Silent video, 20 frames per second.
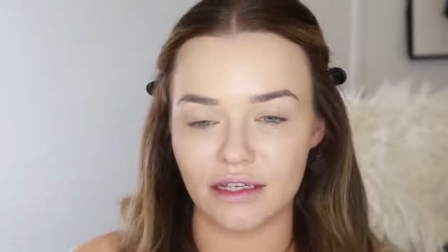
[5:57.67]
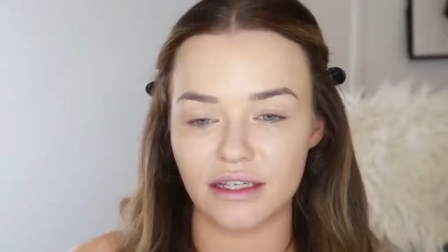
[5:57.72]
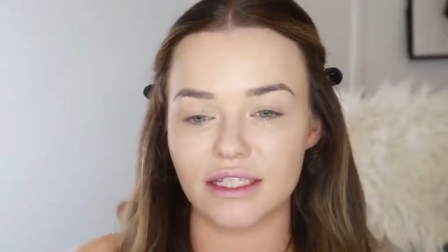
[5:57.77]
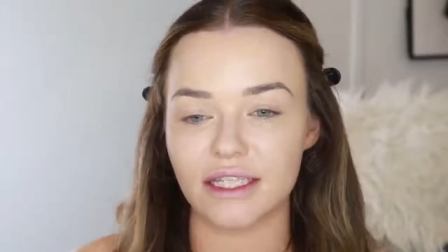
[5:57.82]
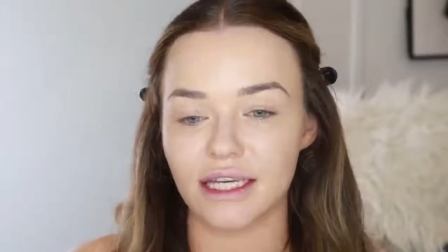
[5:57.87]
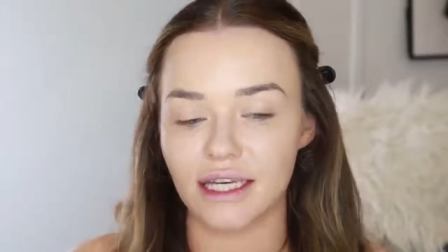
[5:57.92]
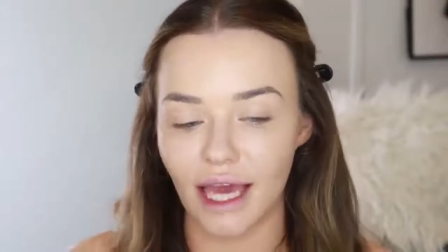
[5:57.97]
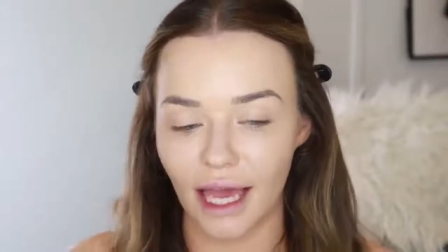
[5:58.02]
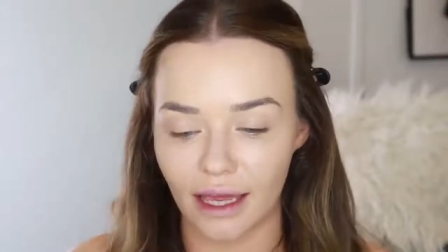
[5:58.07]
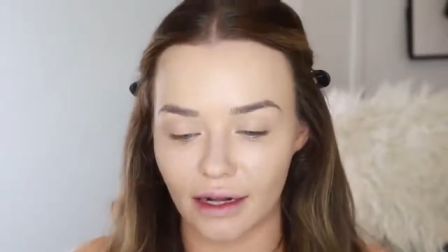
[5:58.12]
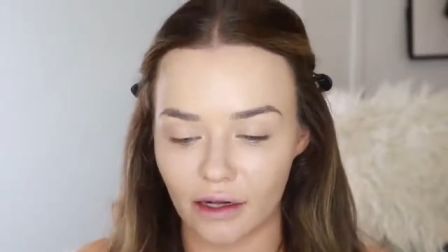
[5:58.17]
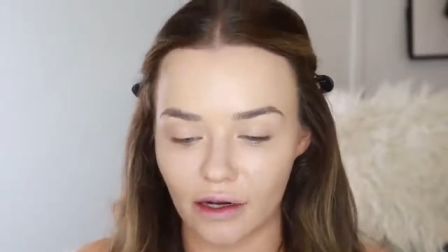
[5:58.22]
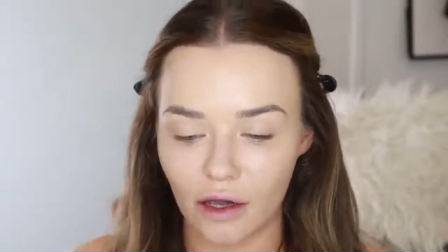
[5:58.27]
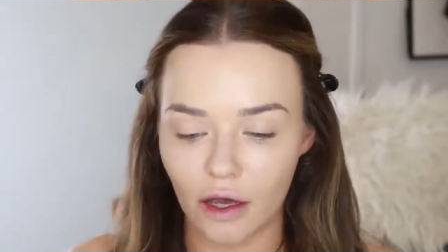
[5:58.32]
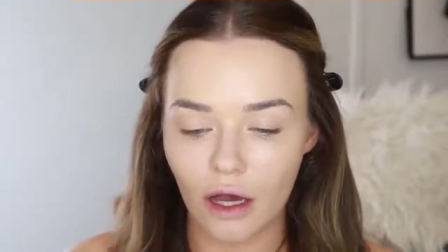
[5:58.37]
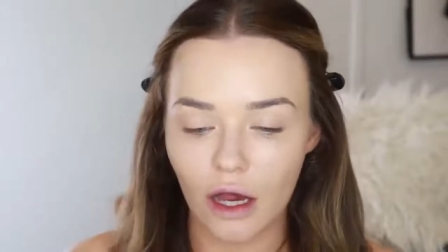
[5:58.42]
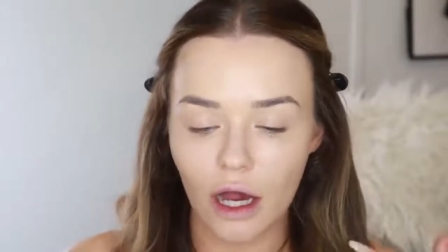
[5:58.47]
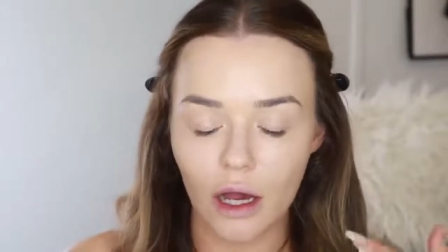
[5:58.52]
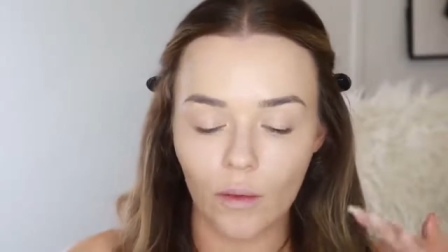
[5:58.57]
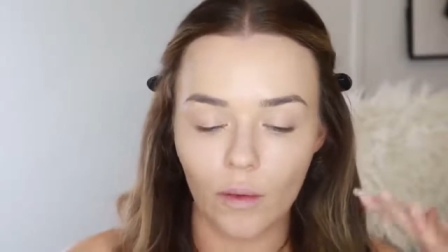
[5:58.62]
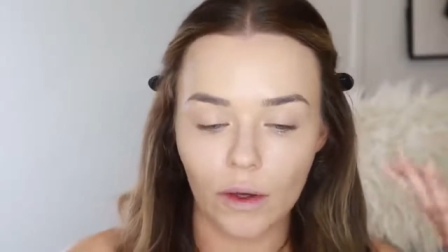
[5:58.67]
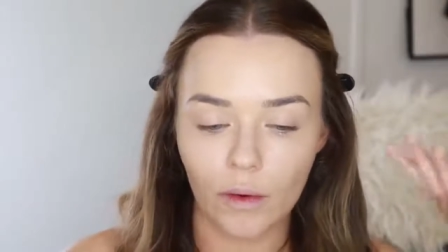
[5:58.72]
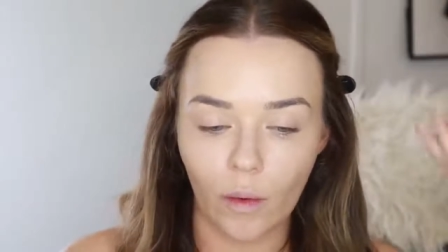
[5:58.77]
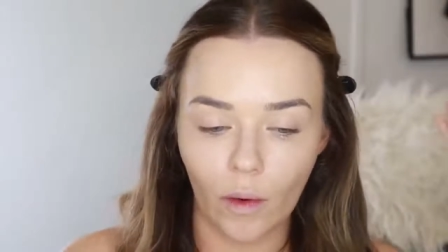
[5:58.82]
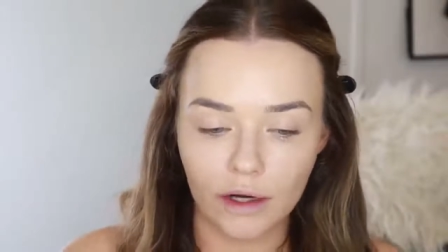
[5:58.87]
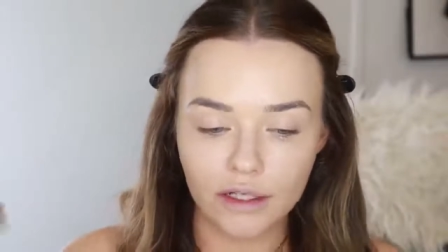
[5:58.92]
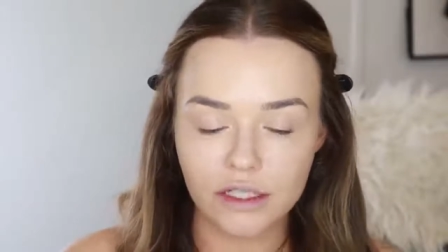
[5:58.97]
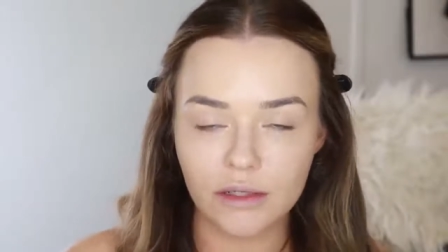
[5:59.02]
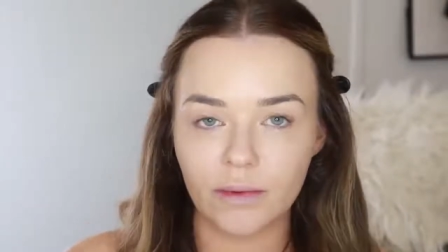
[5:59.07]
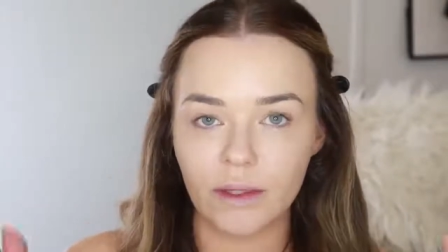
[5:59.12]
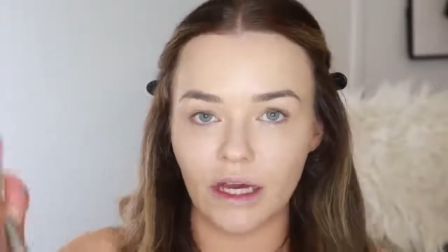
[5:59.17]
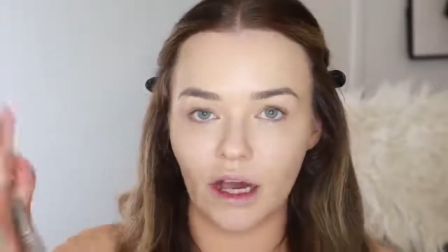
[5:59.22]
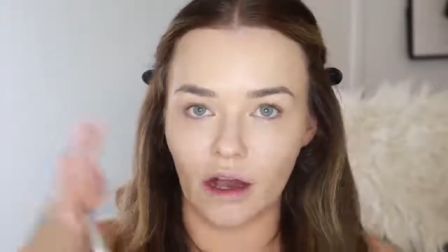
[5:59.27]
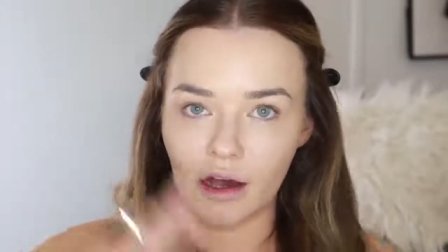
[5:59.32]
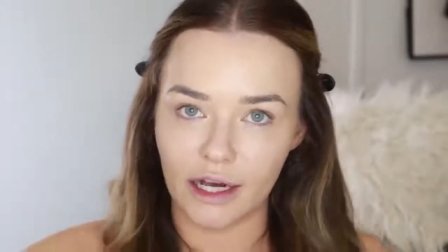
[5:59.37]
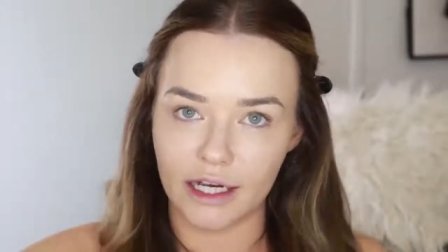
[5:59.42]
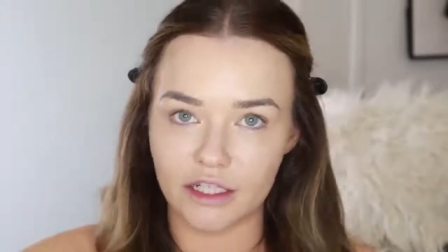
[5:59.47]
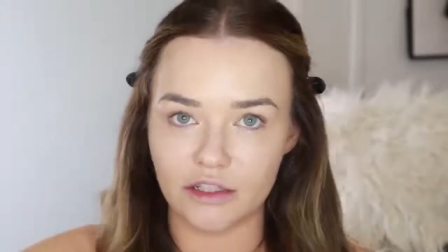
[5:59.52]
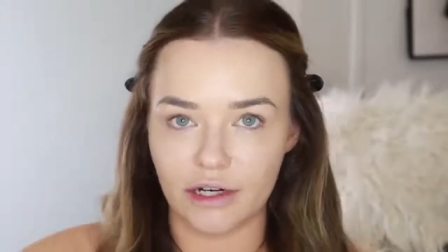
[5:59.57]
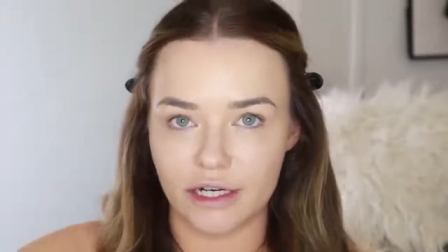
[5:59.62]
because again, we want to be
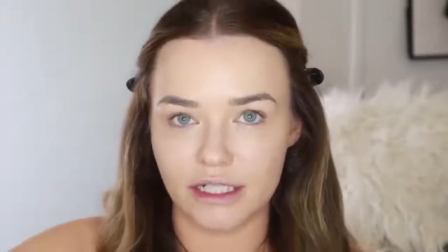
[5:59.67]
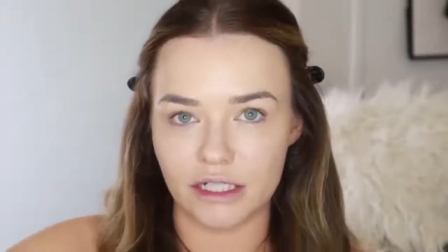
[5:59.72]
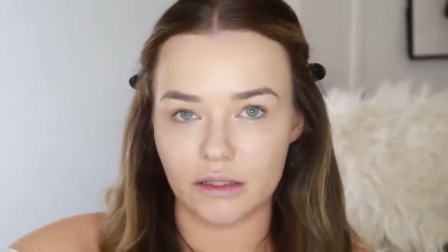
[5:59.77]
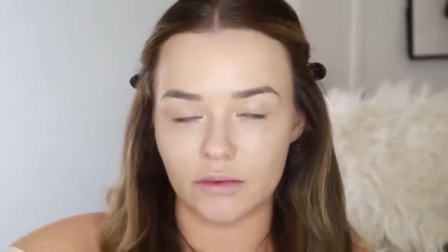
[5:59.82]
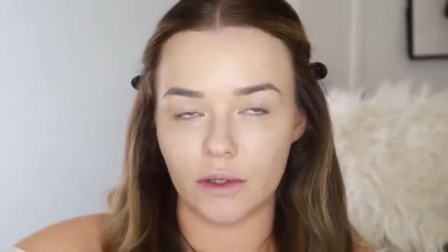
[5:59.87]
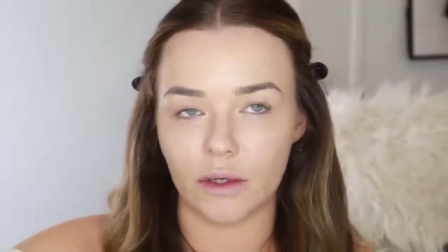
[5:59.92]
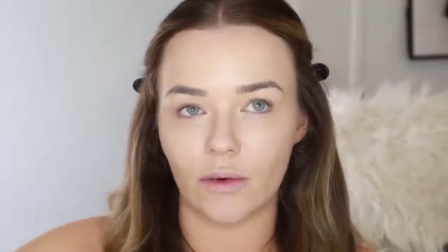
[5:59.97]
hydrated.